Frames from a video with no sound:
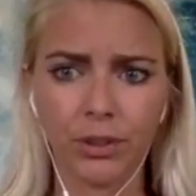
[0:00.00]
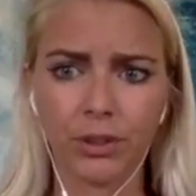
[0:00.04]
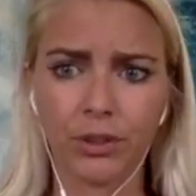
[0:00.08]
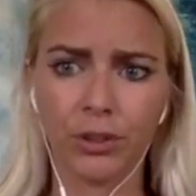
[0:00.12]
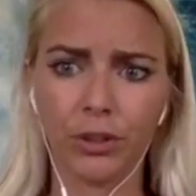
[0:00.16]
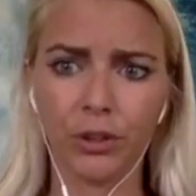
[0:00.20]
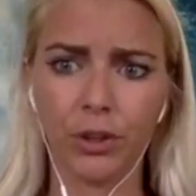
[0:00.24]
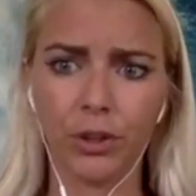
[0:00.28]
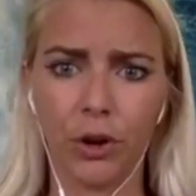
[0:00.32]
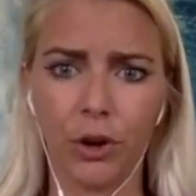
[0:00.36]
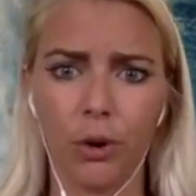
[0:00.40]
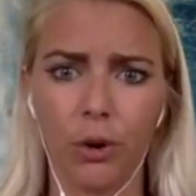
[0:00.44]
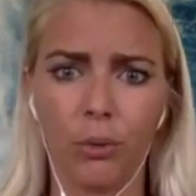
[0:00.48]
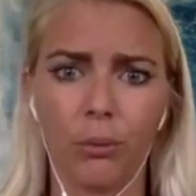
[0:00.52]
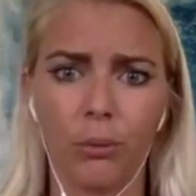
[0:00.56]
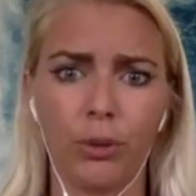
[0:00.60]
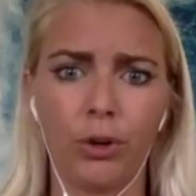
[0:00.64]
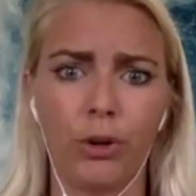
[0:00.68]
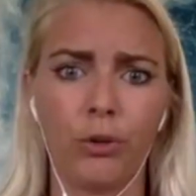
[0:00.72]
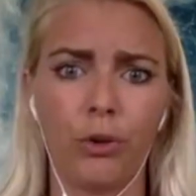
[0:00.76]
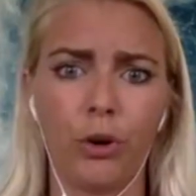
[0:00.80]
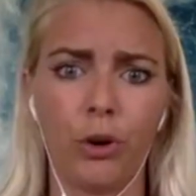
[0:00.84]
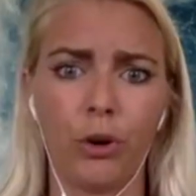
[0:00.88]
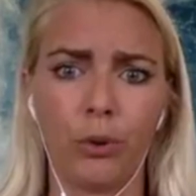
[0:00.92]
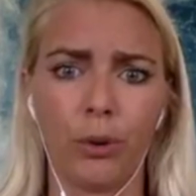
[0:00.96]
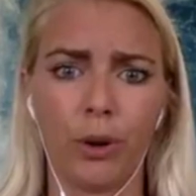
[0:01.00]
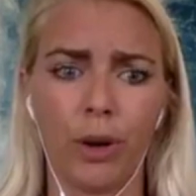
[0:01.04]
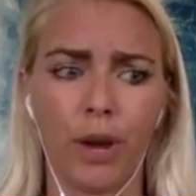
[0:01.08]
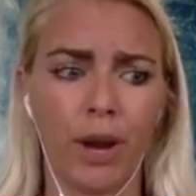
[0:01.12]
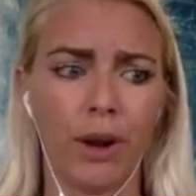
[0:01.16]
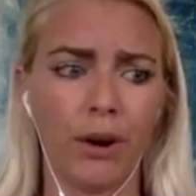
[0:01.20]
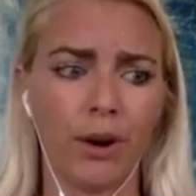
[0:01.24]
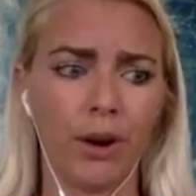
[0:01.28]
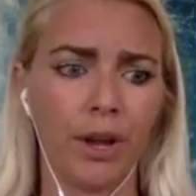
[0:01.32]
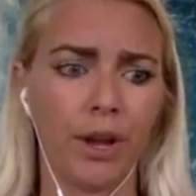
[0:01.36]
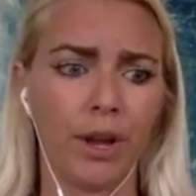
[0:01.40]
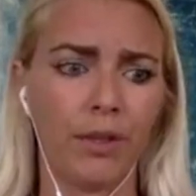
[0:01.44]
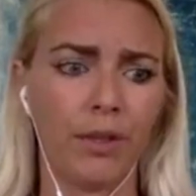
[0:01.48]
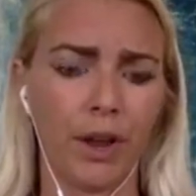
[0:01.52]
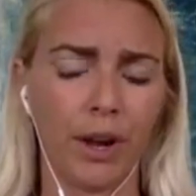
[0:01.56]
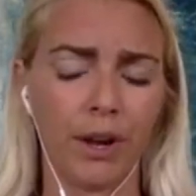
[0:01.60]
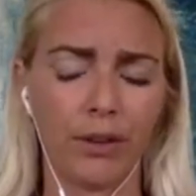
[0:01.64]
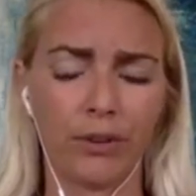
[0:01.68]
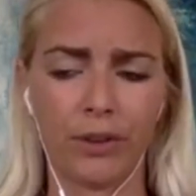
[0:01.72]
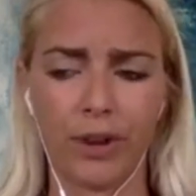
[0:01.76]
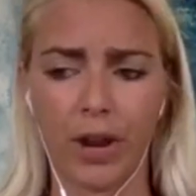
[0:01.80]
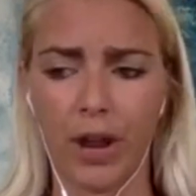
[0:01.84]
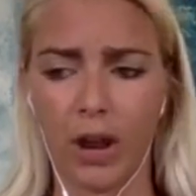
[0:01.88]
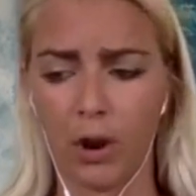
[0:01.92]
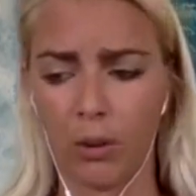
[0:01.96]
You know, when you go to an area that
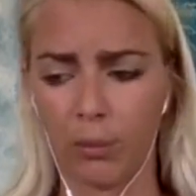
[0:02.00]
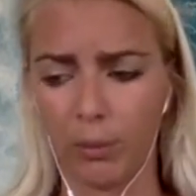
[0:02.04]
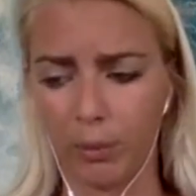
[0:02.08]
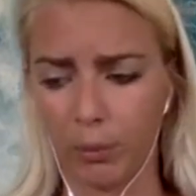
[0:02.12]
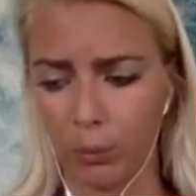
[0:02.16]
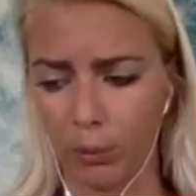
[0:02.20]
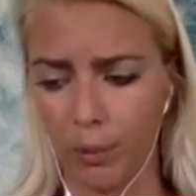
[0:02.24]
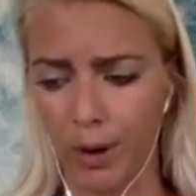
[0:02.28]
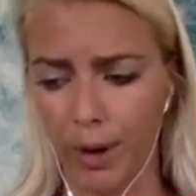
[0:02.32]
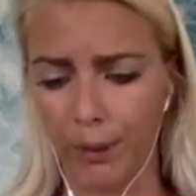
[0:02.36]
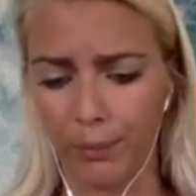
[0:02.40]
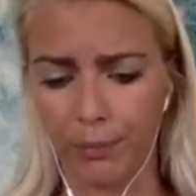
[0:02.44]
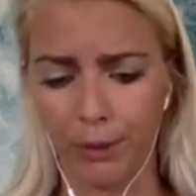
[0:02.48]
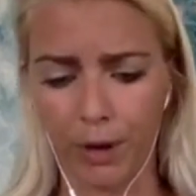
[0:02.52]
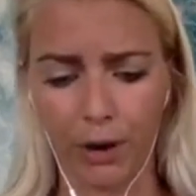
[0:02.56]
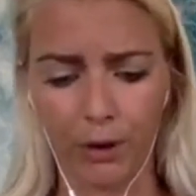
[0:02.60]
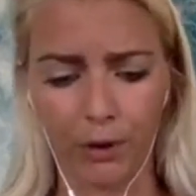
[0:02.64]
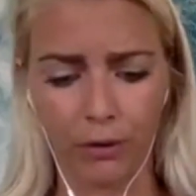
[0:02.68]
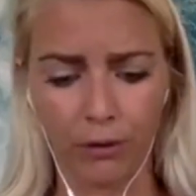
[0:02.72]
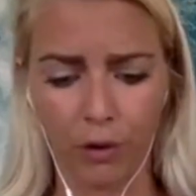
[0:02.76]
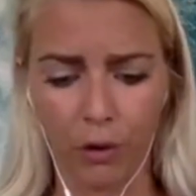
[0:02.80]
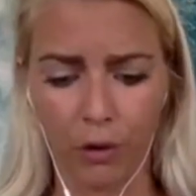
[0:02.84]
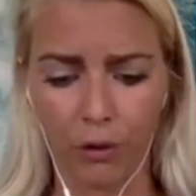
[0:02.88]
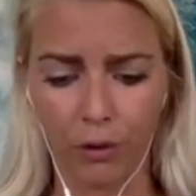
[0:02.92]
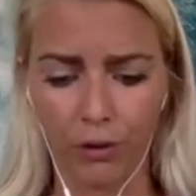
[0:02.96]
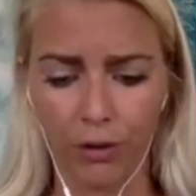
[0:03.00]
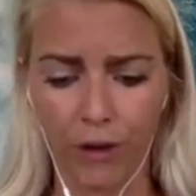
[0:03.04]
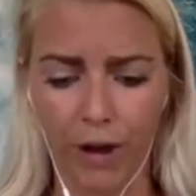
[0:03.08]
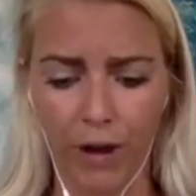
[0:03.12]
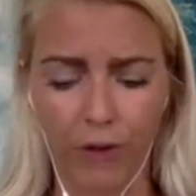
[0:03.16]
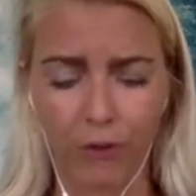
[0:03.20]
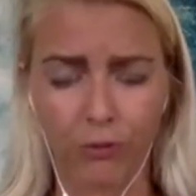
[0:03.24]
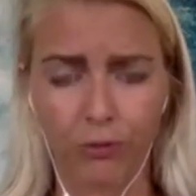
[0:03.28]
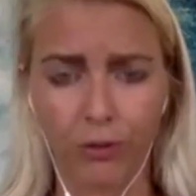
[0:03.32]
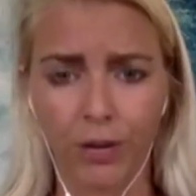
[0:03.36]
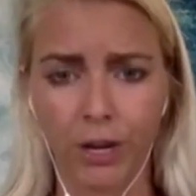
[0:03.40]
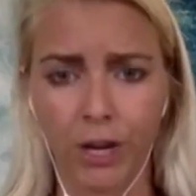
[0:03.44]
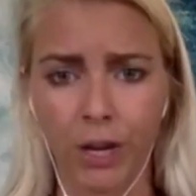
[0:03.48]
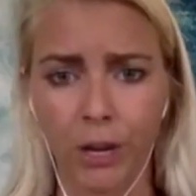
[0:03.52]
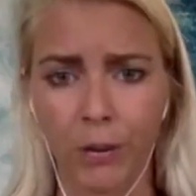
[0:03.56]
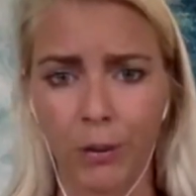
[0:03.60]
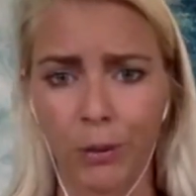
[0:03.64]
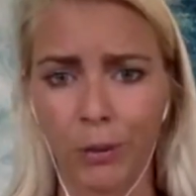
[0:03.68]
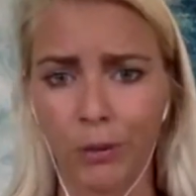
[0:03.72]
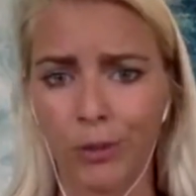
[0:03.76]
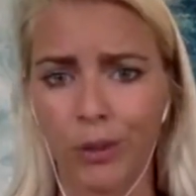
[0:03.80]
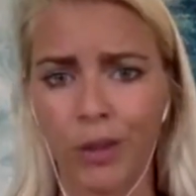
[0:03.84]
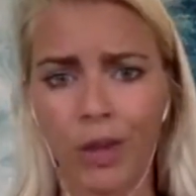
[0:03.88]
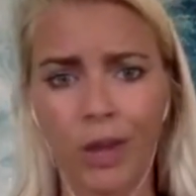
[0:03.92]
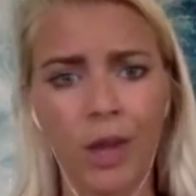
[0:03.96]
has now been wiped out of all the natural
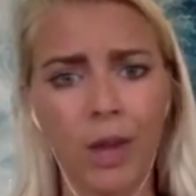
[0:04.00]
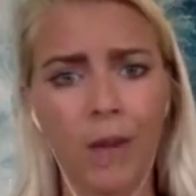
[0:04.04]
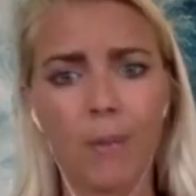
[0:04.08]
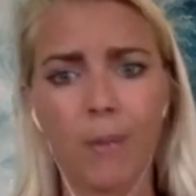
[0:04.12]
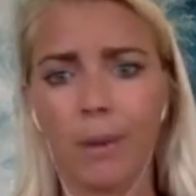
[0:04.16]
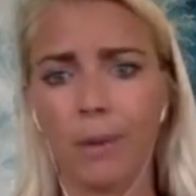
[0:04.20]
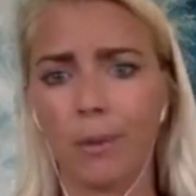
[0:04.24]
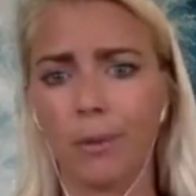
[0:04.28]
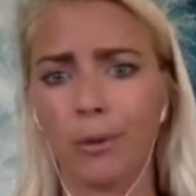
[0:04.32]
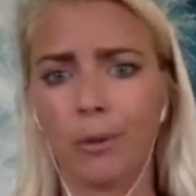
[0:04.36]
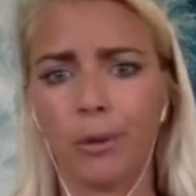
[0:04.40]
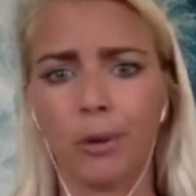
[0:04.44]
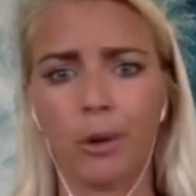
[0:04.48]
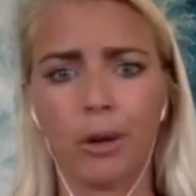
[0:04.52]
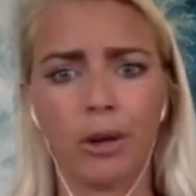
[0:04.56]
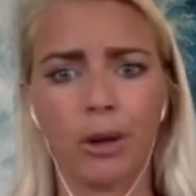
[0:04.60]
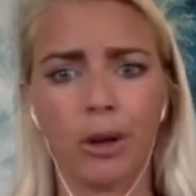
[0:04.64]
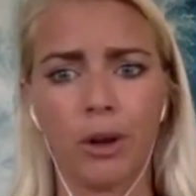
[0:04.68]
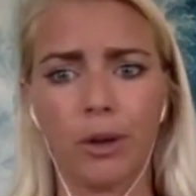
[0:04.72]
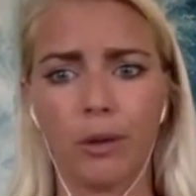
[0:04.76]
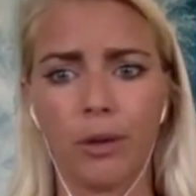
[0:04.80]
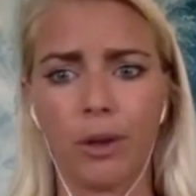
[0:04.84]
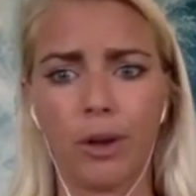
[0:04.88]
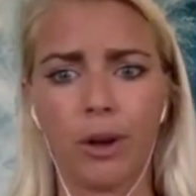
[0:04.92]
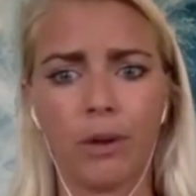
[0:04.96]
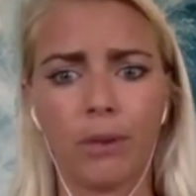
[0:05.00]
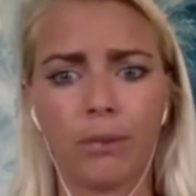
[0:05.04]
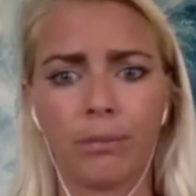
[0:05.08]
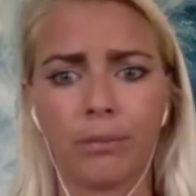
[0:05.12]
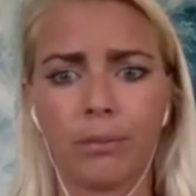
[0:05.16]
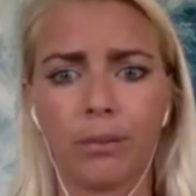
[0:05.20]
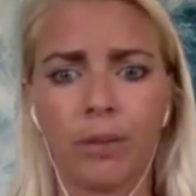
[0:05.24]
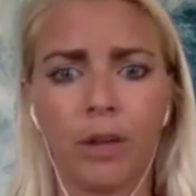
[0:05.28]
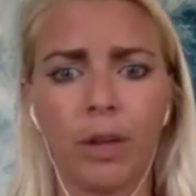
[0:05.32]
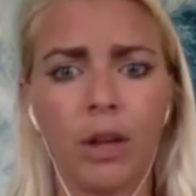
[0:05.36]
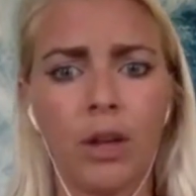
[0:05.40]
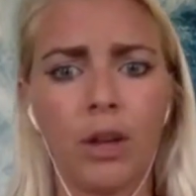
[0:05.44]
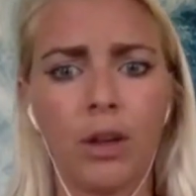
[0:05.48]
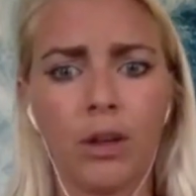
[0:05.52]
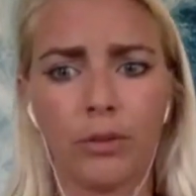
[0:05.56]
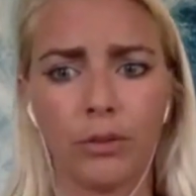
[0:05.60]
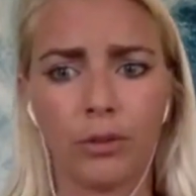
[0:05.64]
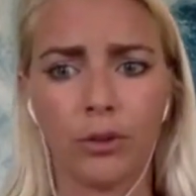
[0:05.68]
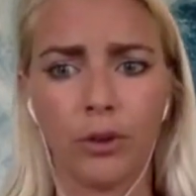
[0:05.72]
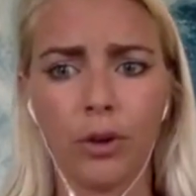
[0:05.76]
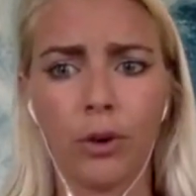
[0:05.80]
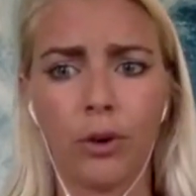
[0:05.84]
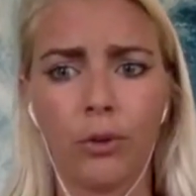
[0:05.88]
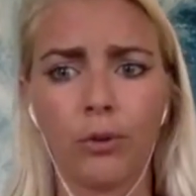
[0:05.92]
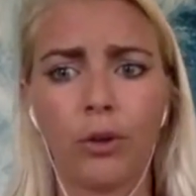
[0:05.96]
animals, people don't want to go there.
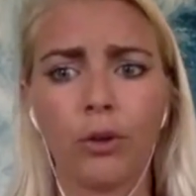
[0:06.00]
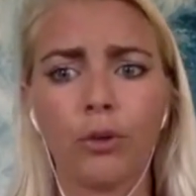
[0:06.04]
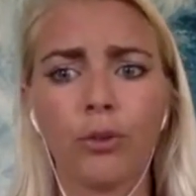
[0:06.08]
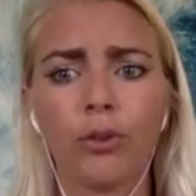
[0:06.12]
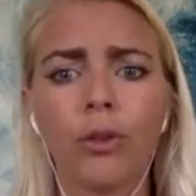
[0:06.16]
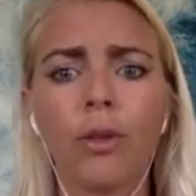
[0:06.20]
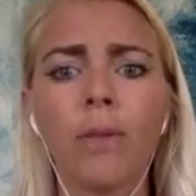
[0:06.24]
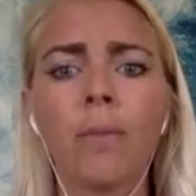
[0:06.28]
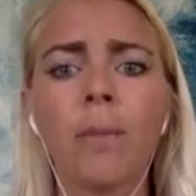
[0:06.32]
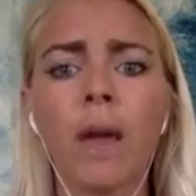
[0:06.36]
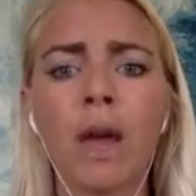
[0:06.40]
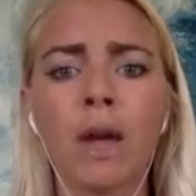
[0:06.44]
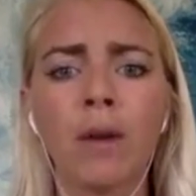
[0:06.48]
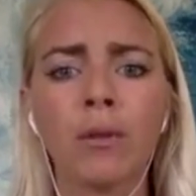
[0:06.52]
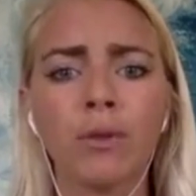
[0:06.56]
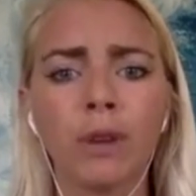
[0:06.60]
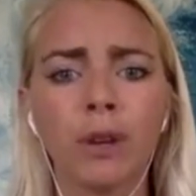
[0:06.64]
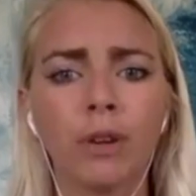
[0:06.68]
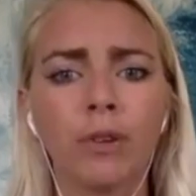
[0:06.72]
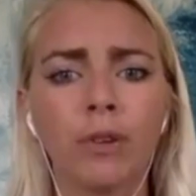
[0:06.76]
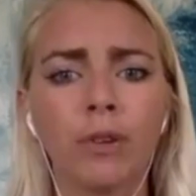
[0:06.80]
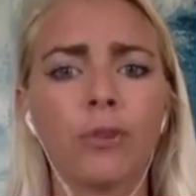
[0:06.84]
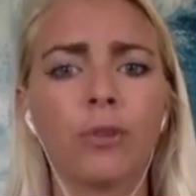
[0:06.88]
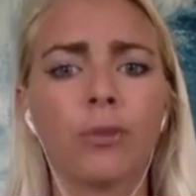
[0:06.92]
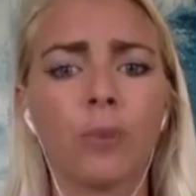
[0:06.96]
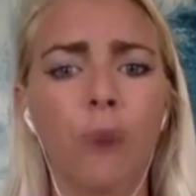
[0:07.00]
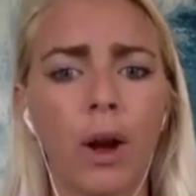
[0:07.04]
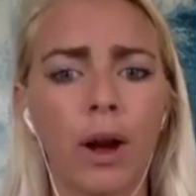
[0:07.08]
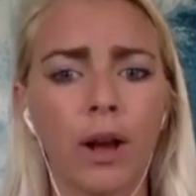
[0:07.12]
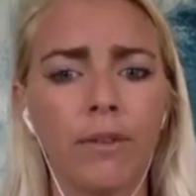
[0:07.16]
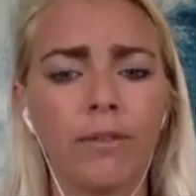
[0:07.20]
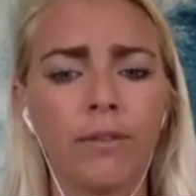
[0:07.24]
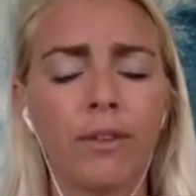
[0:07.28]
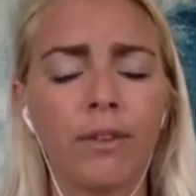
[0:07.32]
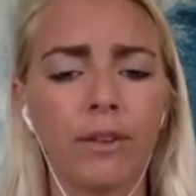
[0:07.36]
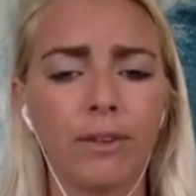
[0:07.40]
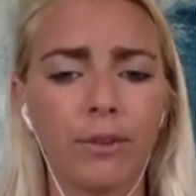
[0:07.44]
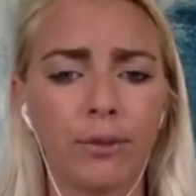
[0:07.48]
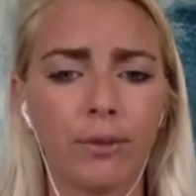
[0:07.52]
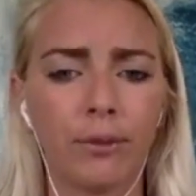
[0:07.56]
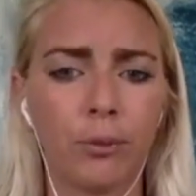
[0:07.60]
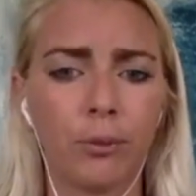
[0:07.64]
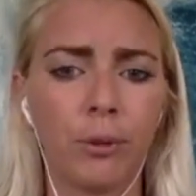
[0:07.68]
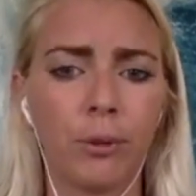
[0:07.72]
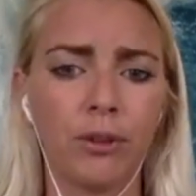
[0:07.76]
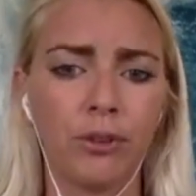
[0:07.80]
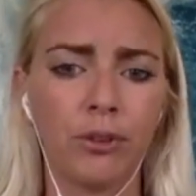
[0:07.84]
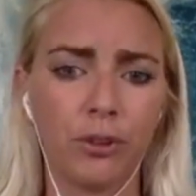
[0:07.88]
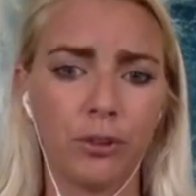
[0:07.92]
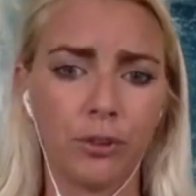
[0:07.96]
So those are the main reasons why invasive
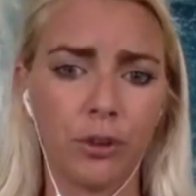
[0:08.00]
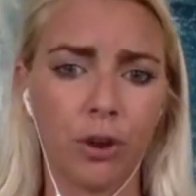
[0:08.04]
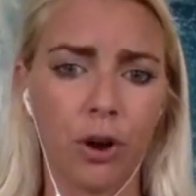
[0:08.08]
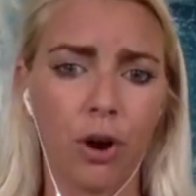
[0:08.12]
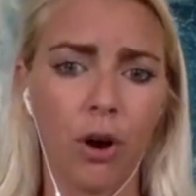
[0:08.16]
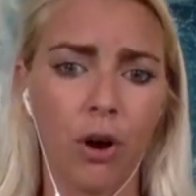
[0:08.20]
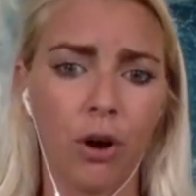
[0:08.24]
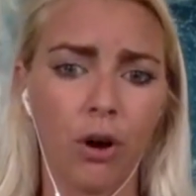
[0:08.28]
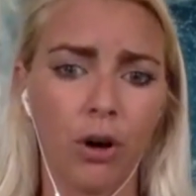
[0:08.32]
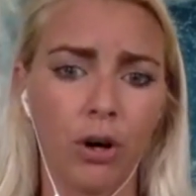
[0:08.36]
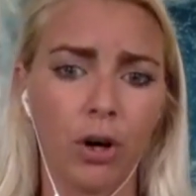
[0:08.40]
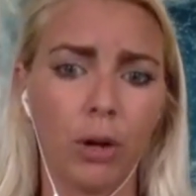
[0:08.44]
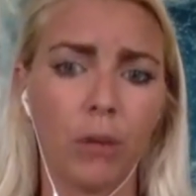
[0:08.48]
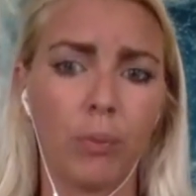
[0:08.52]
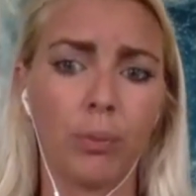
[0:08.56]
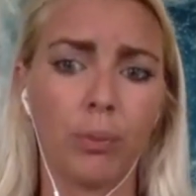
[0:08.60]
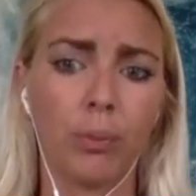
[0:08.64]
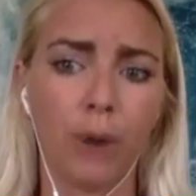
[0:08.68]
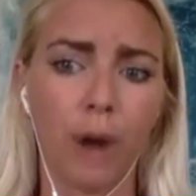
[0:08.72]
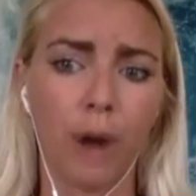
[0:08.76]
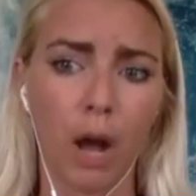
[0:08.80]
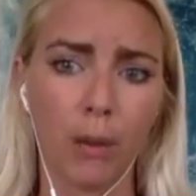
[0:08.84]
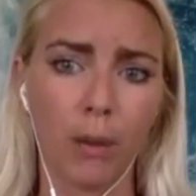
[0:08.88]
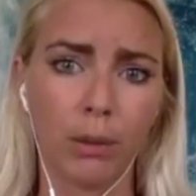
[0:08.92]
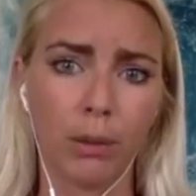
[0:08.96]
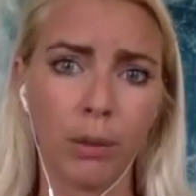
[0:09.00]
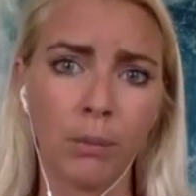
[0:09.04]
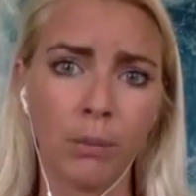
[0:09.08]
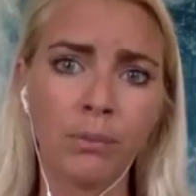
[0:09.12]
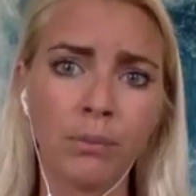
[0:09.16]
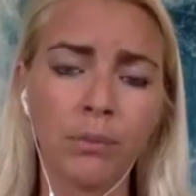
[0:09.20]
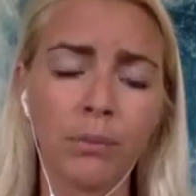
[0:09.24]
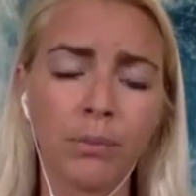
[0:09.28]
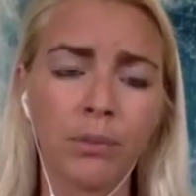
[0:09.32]
species are a problem.